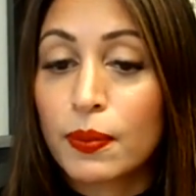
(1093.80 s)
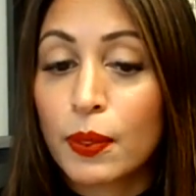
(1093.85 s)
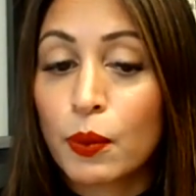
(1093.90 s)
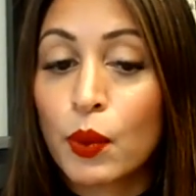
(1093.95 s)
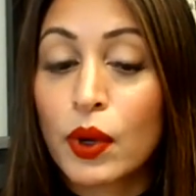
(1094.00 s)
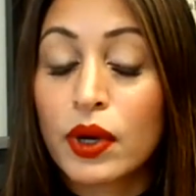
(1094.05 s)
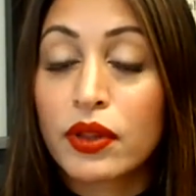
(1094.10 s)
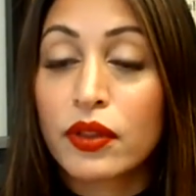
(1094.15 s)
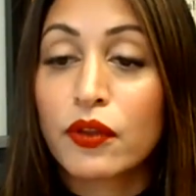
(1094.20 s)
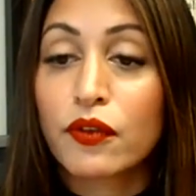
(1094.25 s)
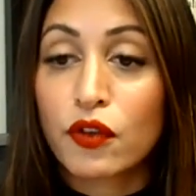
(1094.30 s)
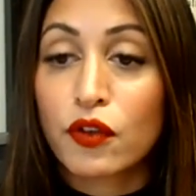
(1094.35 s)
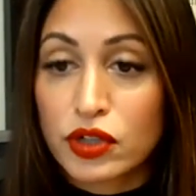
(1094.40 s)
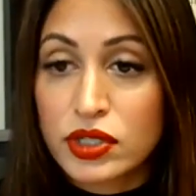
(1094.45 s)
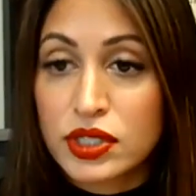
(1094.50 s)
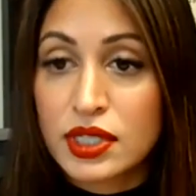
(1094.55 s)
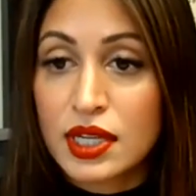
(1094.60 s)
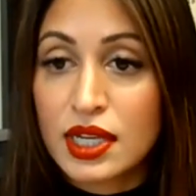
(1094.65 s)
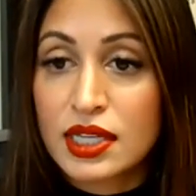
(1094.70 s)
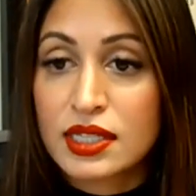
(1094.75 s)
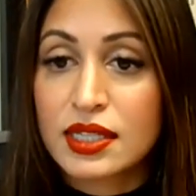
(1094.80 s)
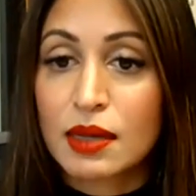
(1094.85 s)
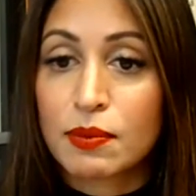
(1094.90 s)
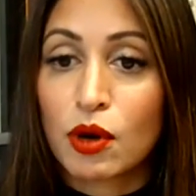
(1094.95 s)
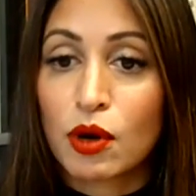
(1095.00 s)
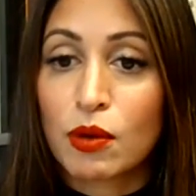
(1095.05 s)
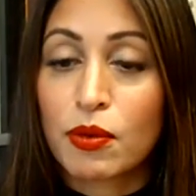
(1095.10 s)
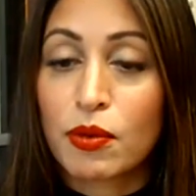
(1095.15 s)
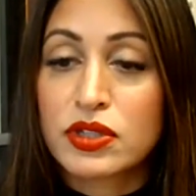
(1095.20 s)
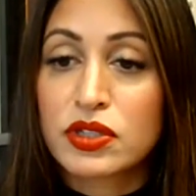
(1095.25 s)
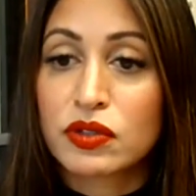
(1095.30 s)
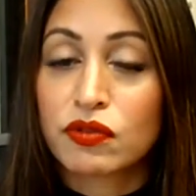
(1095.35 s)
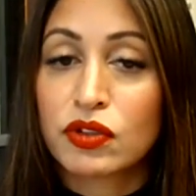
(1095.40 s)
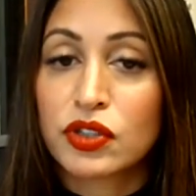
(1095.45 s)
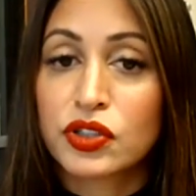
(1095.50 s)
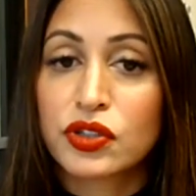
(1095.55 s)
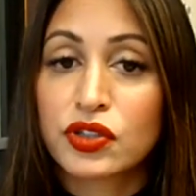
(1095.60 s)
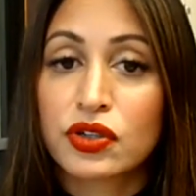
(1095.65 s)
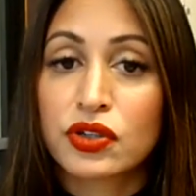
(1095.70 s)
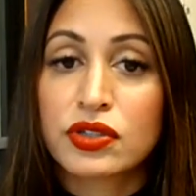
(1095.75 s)
one of the first things that Borough President
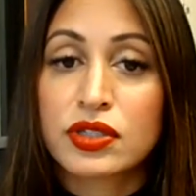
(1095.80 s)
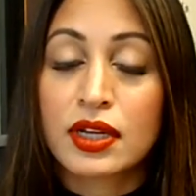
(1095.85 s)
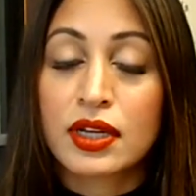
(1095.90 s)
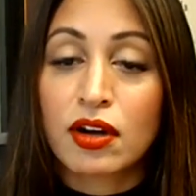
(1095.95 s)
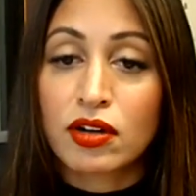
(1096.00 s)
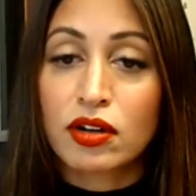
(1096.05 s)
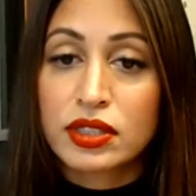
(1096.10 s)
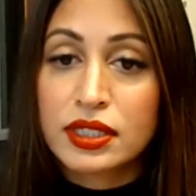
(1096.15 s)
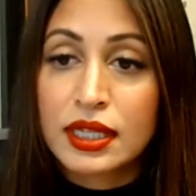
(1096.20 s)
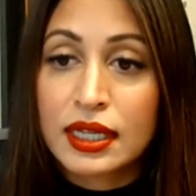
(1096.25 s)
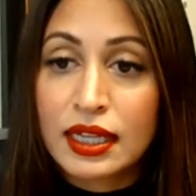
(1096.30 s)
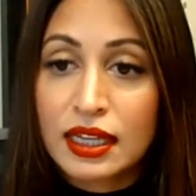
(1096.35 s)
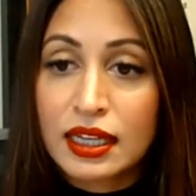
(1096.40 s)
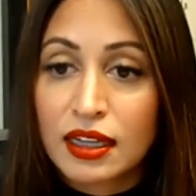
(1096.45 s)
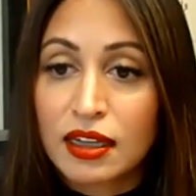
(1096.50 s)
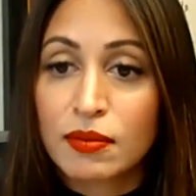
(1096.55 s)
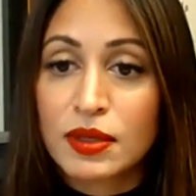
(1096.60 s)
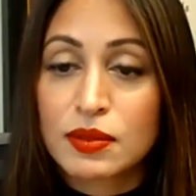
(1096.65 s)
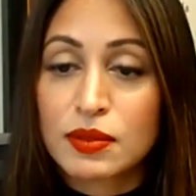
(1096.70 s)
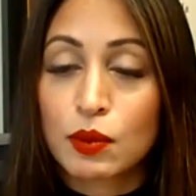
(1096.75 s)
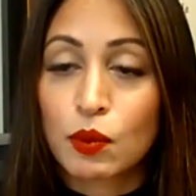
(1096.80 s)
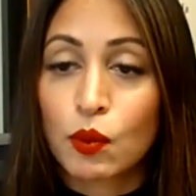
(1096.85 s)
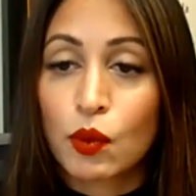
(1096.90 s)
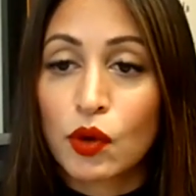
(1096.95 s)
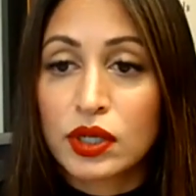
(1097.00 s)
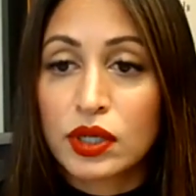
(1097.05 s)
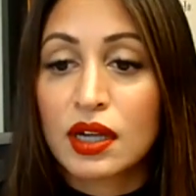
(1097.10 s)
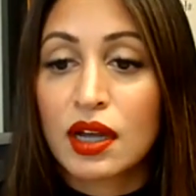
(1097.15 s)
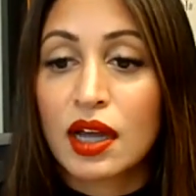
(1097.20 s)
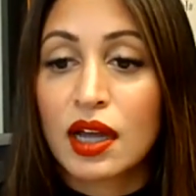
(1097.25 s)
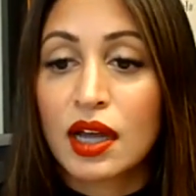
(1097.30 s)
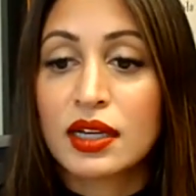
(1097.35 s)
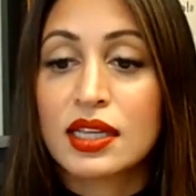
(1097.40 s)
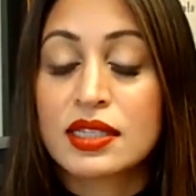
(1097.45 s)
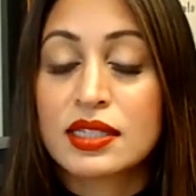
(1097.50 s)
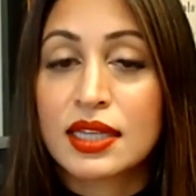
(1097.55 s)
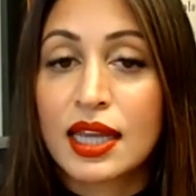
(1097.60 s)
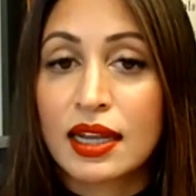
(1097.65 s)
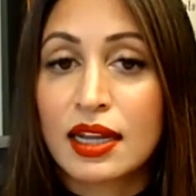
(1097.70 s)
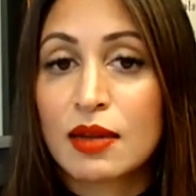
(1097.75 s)
Richards and our team has been working on
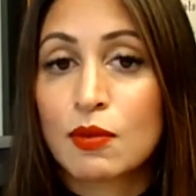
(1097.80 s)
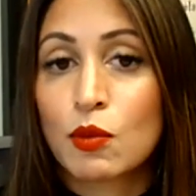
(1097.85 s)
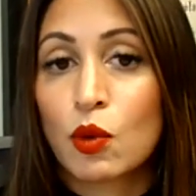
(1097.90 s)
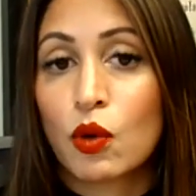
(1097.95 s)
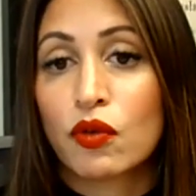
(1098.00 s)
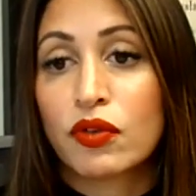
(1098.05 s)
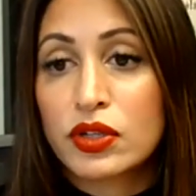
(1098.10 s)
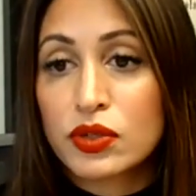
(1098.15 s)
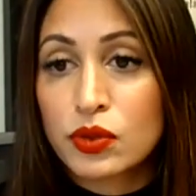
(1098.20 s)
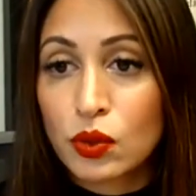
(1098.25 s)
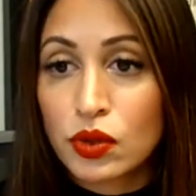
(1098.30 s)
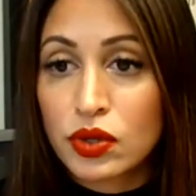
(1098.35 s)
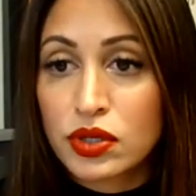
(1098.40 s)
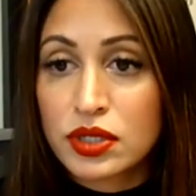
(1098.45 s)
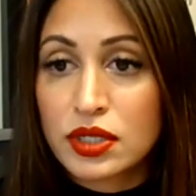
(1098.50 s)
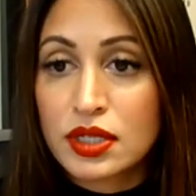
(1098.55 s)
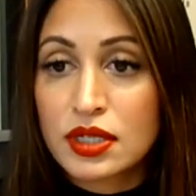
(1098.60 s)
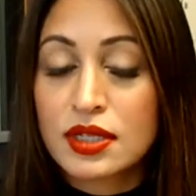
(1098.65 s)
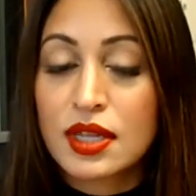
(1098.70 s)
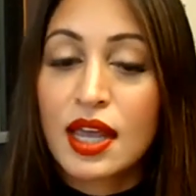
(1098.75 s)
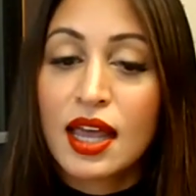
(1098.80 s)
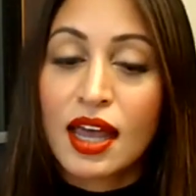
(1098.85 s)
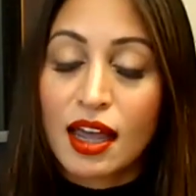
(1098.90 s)
is getting more resources.